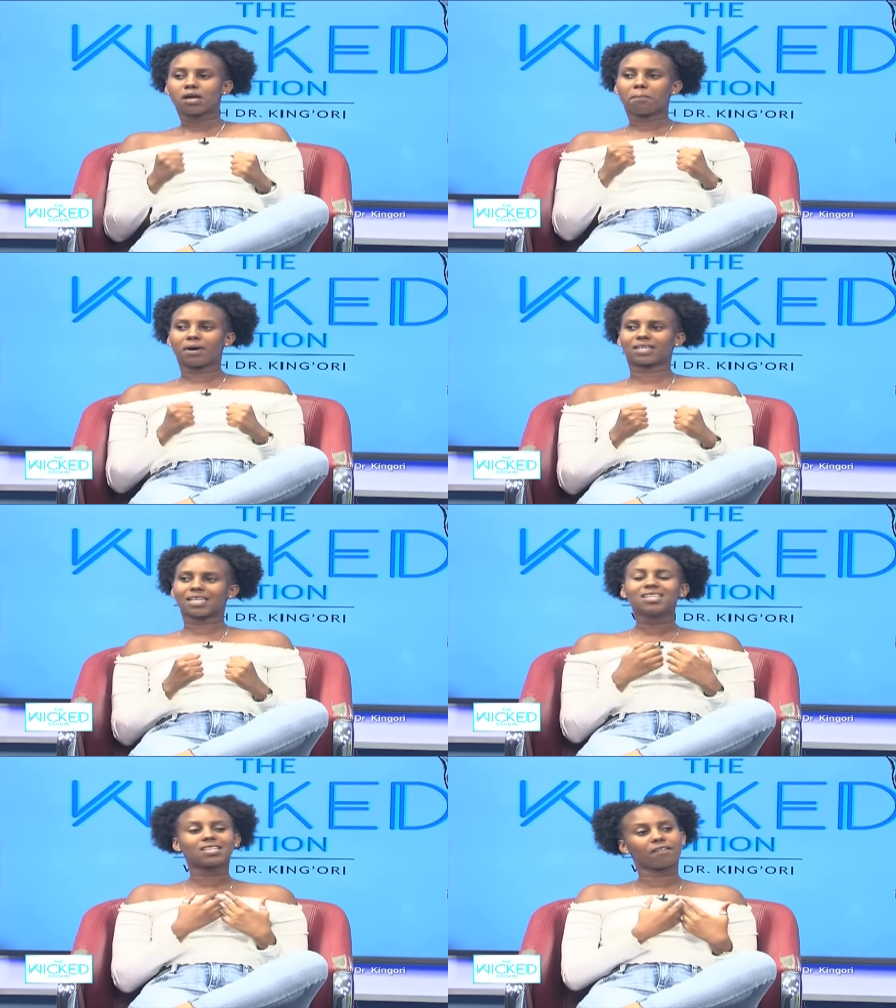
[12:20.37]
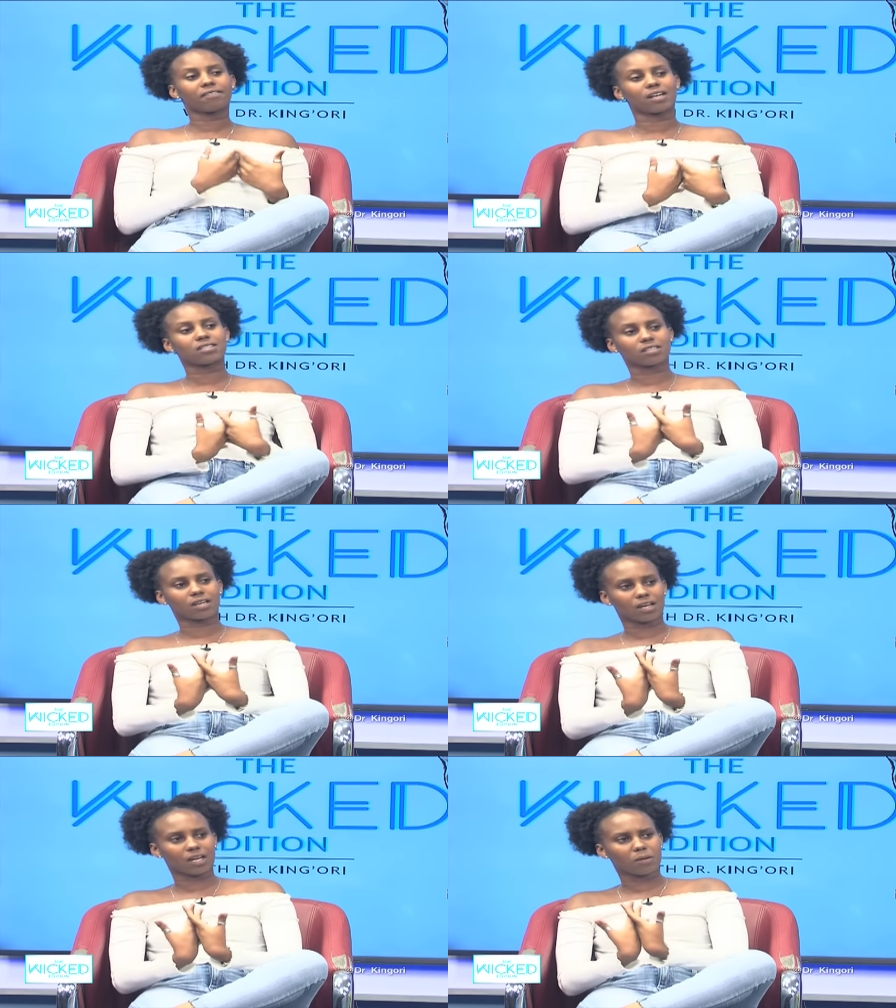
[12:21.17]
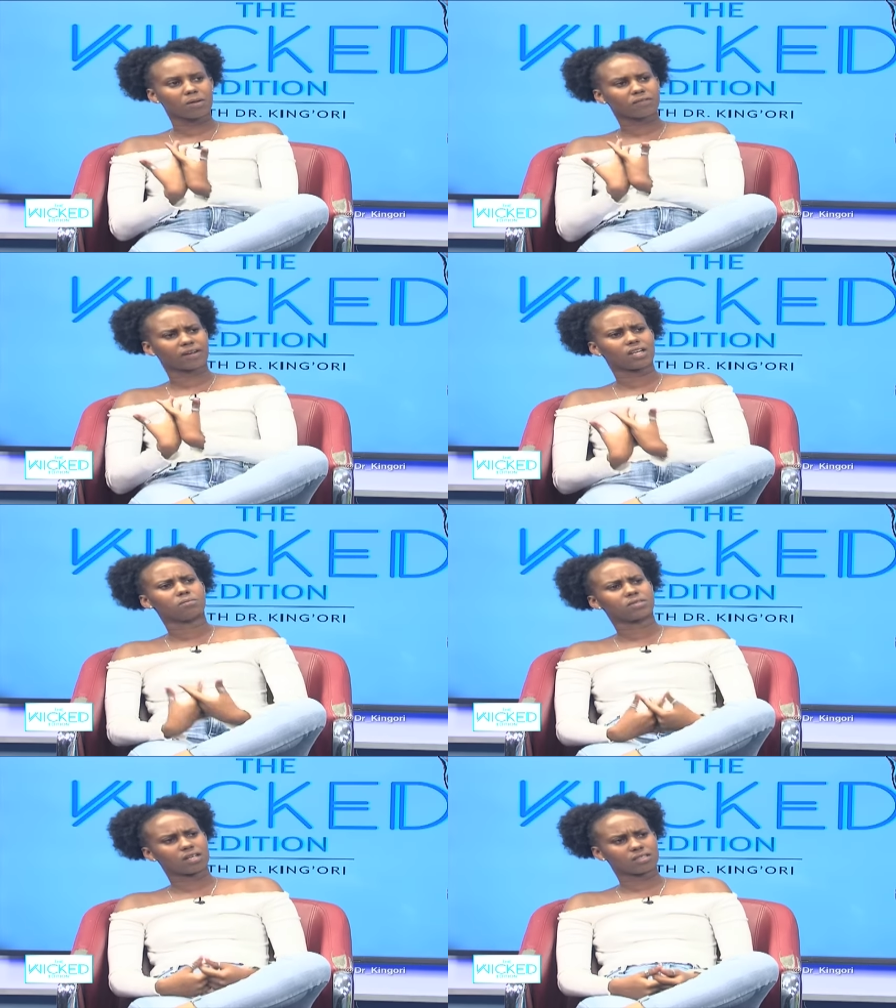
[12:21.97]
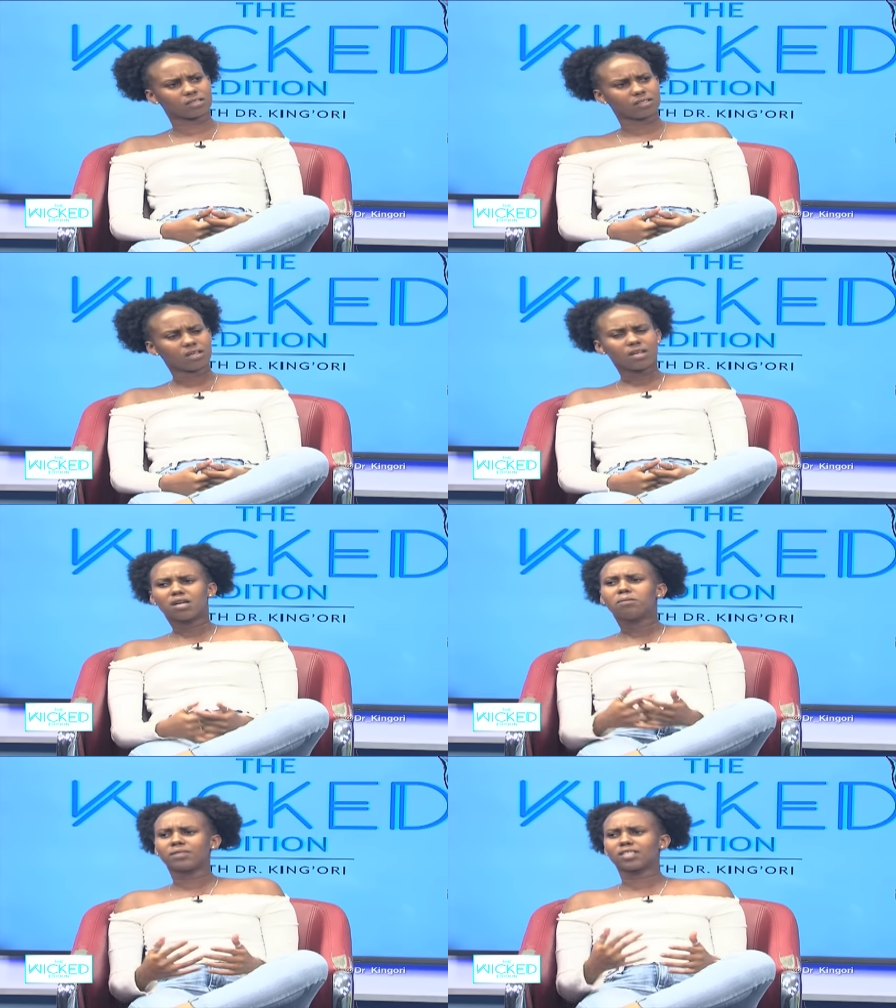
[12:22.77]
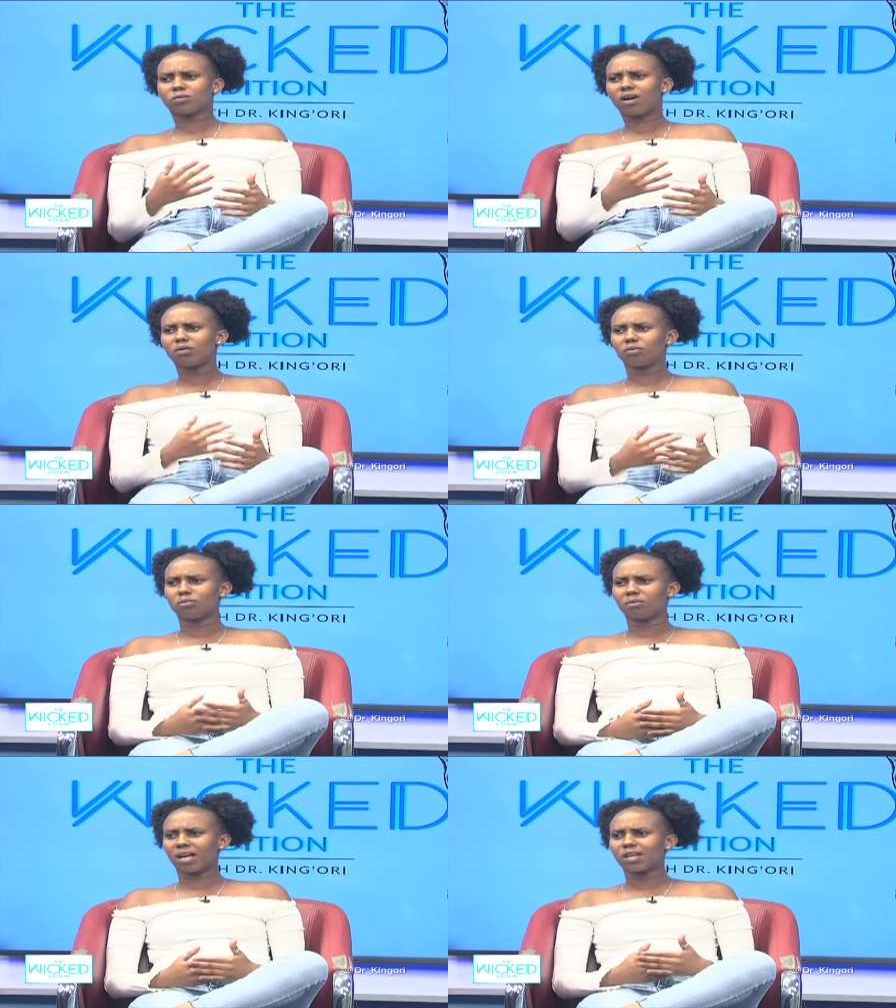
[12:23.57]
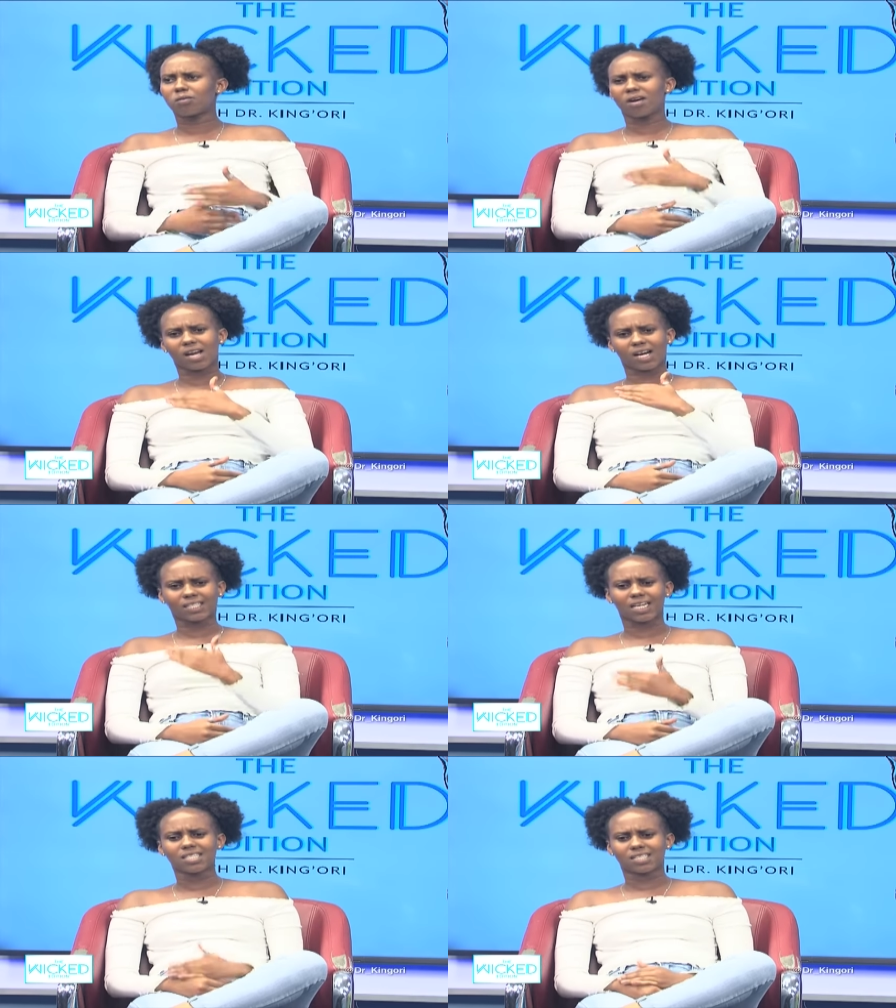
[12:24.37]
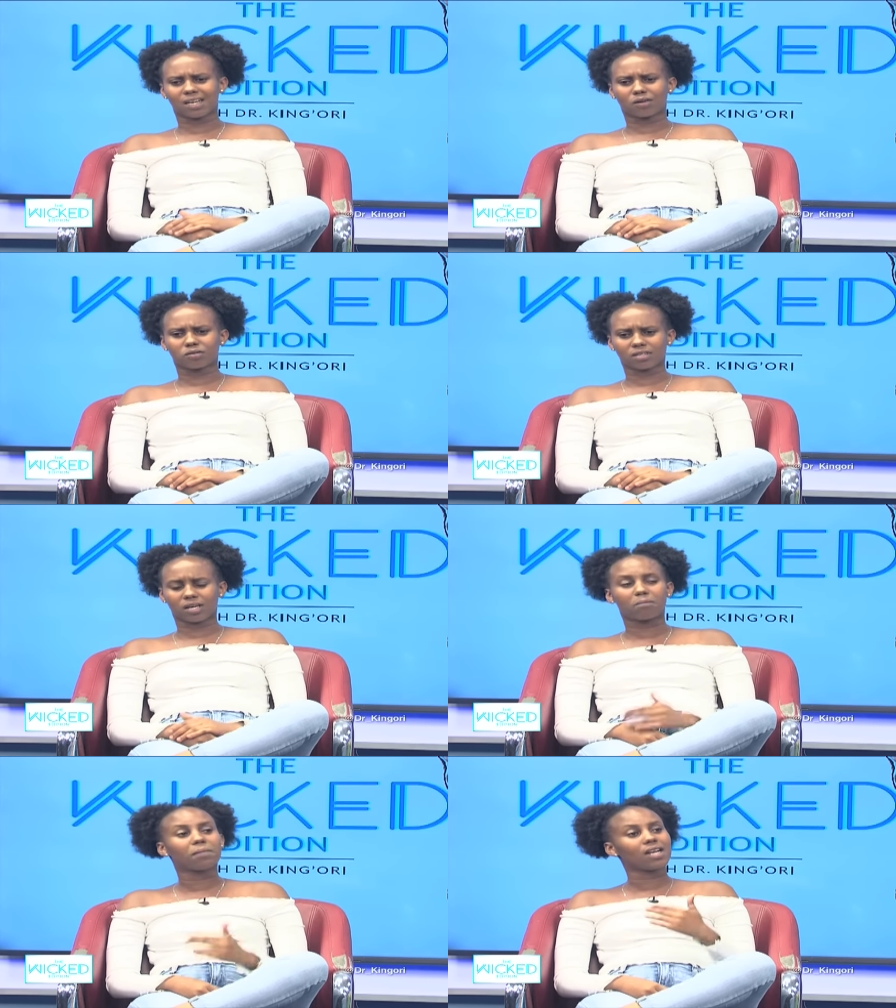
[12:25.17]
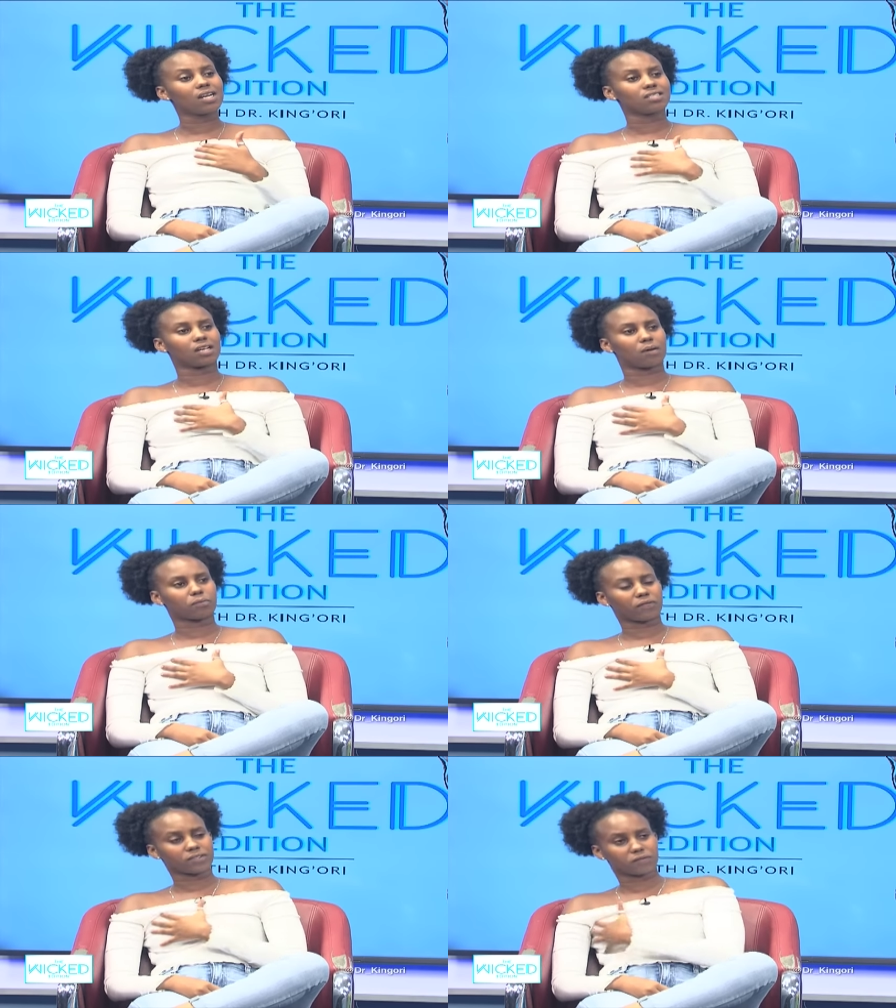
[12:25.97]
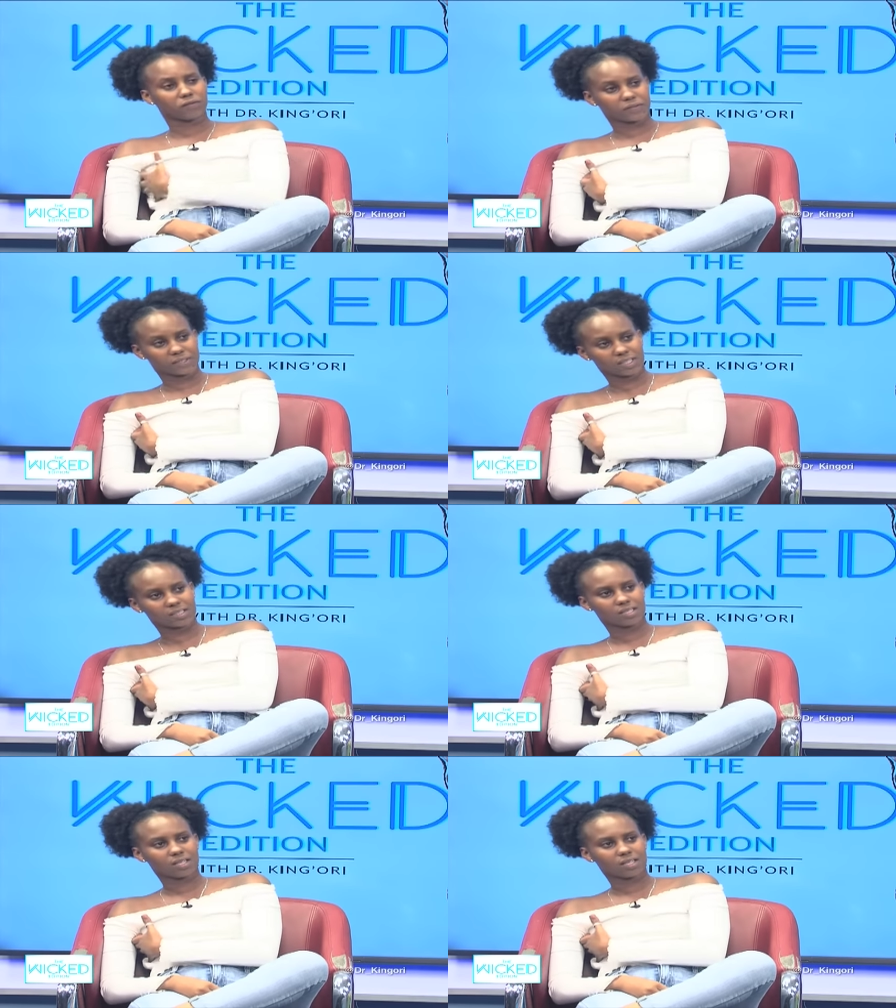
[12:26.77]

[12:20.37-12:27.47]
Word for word: But I didn't have that element flani ya mzazi. Mzazi wangu alikuwa na kata design koza. My dad is a professor of physics.